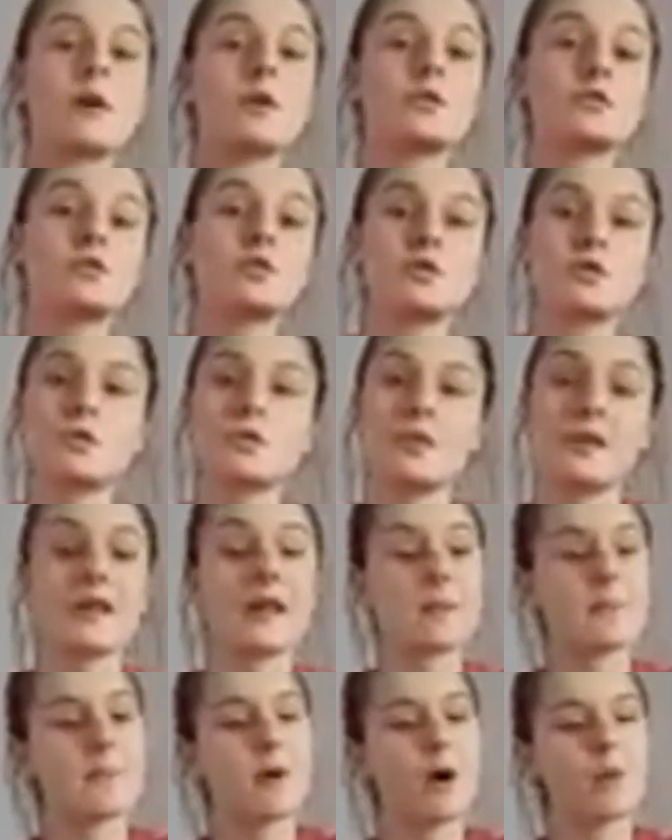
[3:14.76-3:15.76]
on to
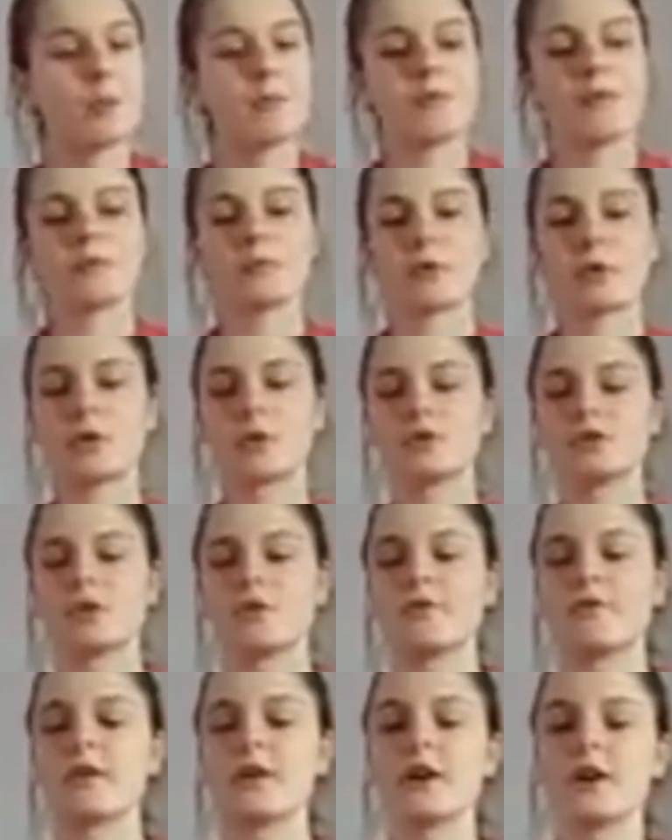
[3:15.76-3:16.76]
the bottom of the rug. So
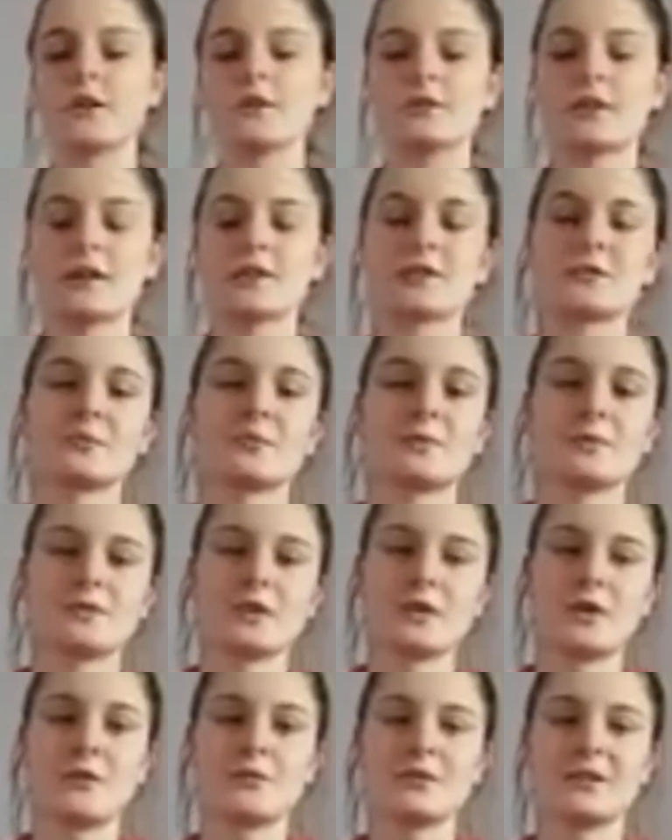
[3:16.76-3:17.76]
first I just want
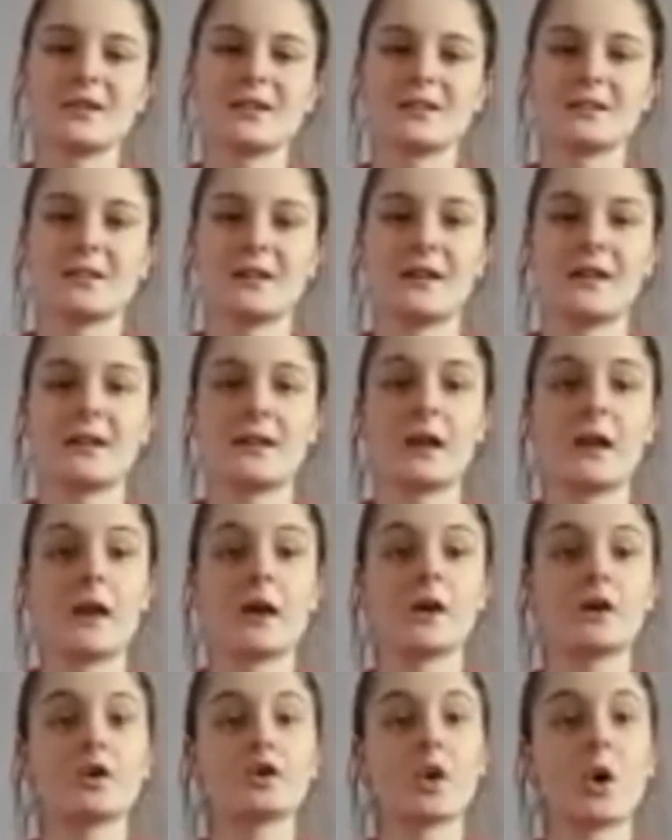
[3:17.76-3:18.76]
to notice
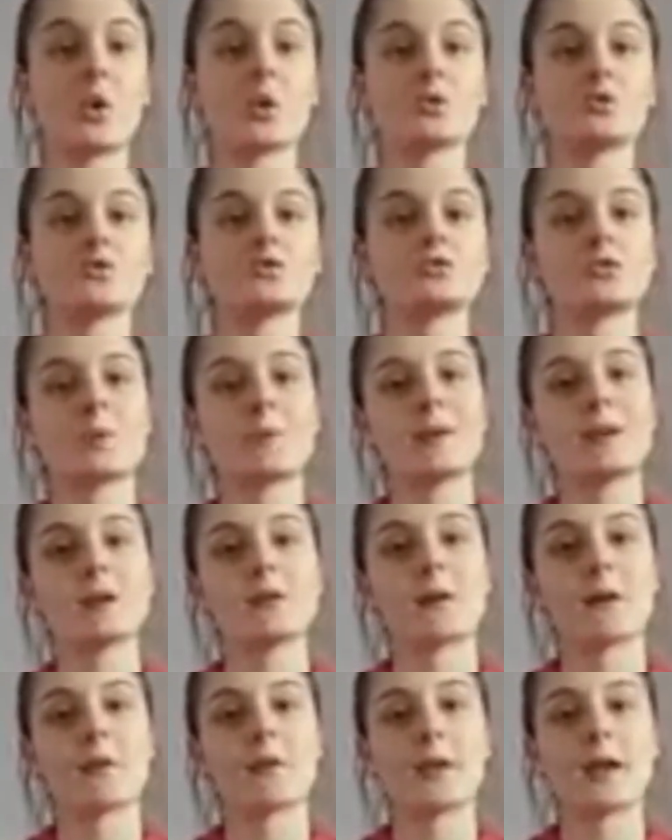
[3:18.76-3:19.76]
the gold trimming
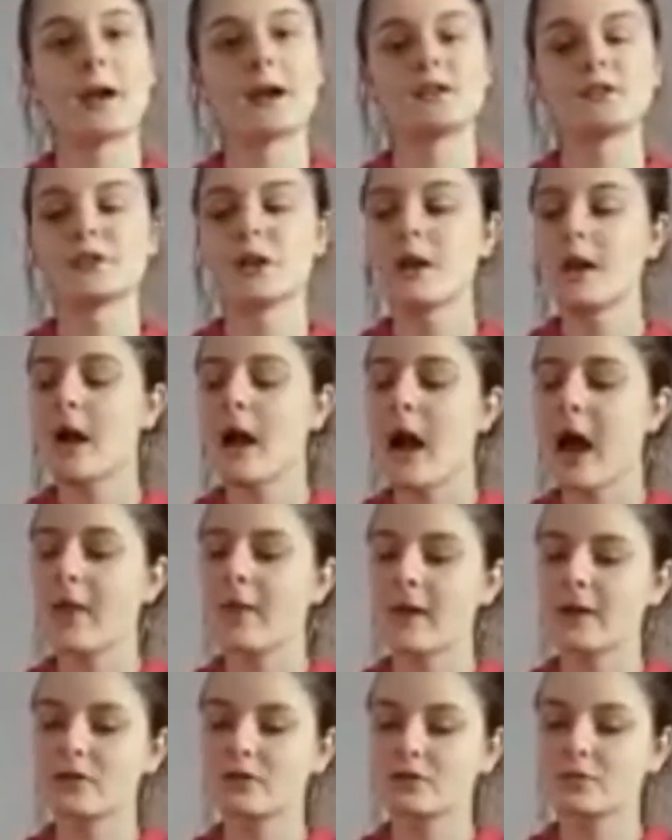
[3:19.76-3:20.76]
around the edge, and
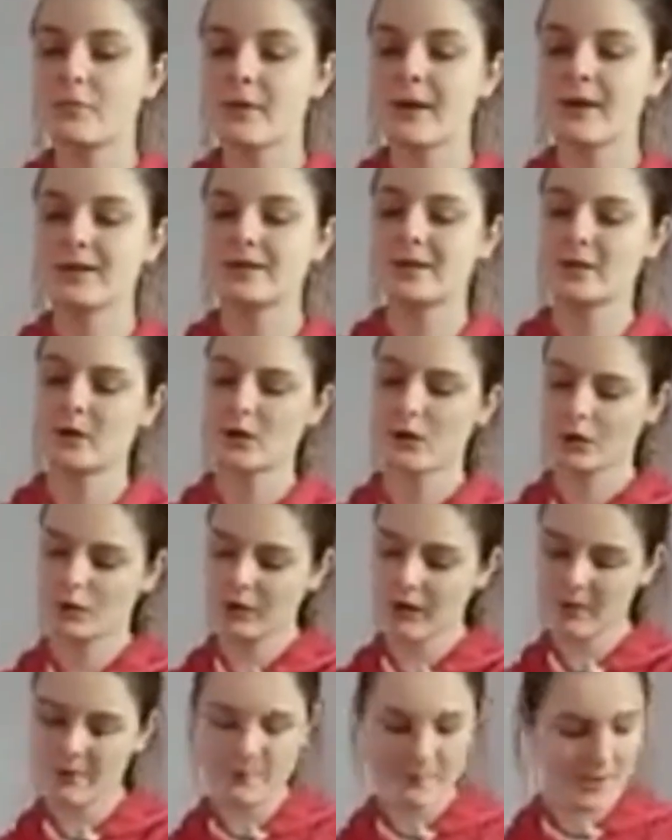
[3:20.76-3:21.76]
that just makes it look
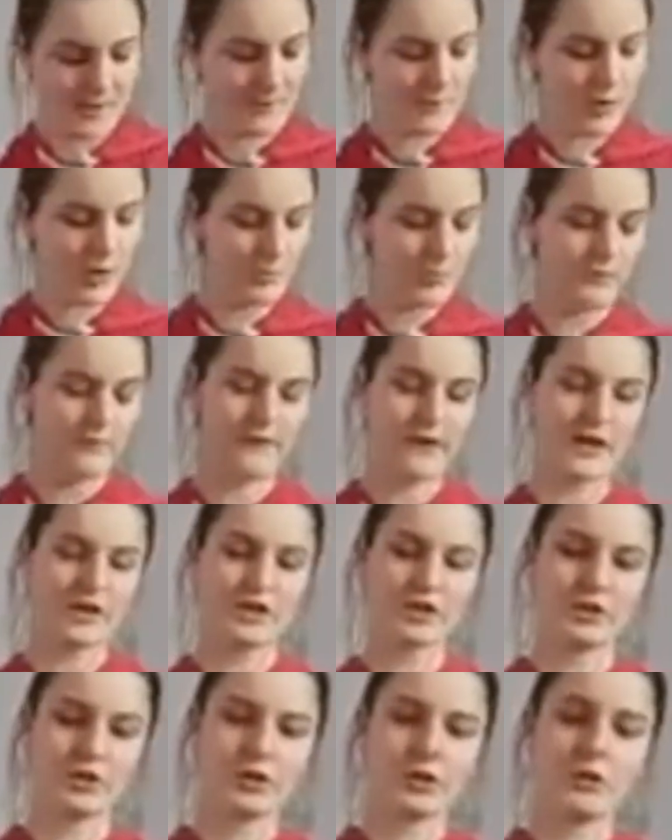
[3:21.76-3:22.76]
a bit more
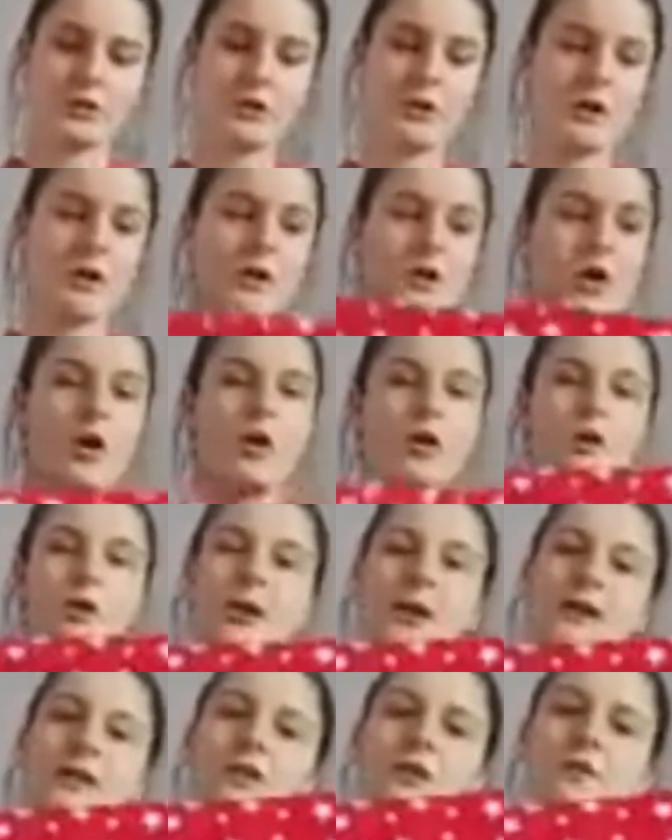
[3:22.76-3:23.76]
professional.
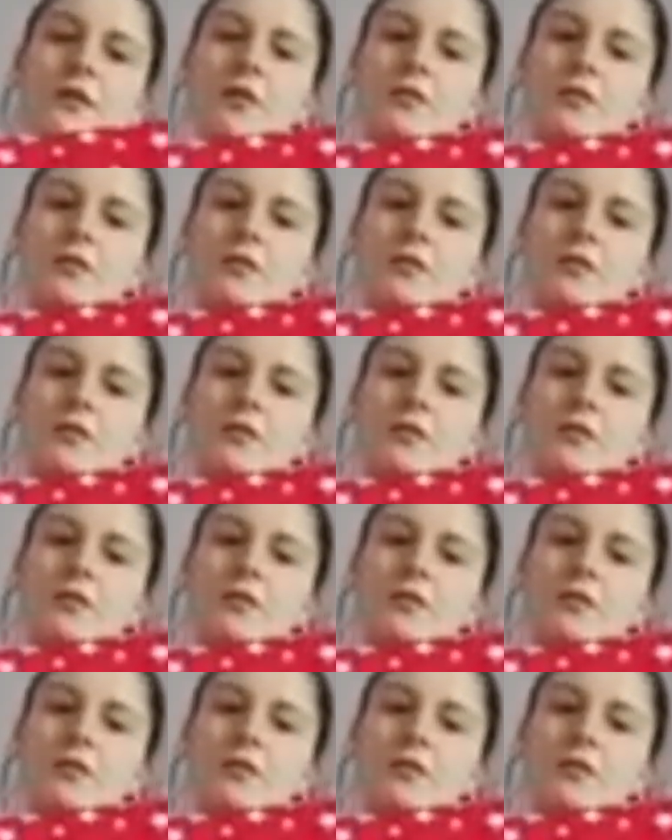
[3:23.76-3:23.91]
Unlike other